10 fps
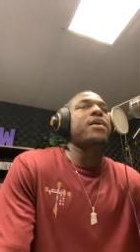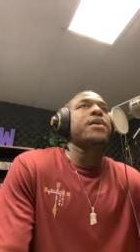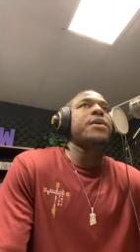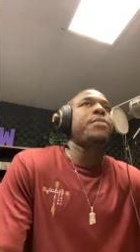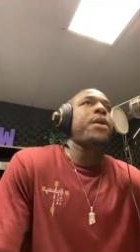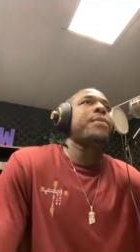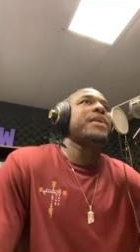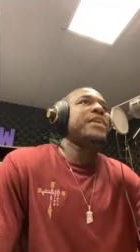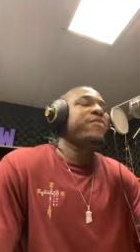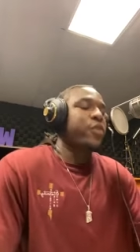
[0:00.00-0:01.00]
uh, hip hop
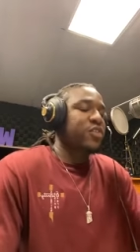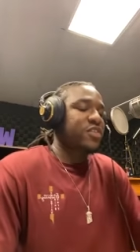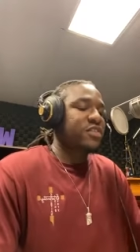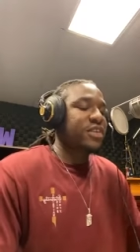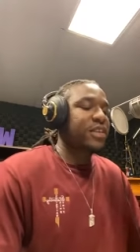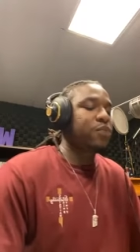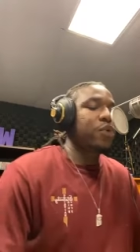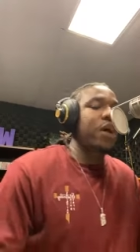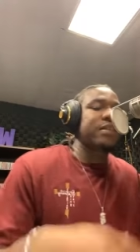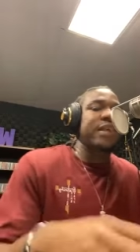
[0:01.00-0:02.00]
e version CD
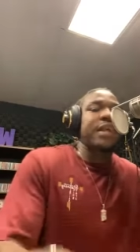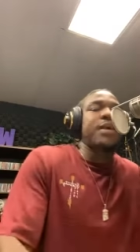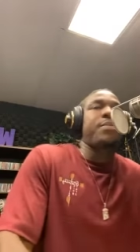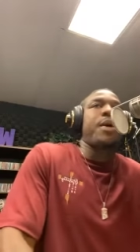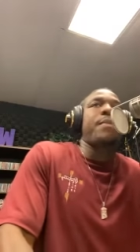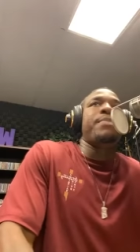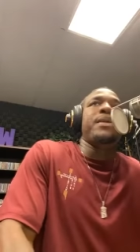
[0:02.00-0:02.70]
where I take hip hop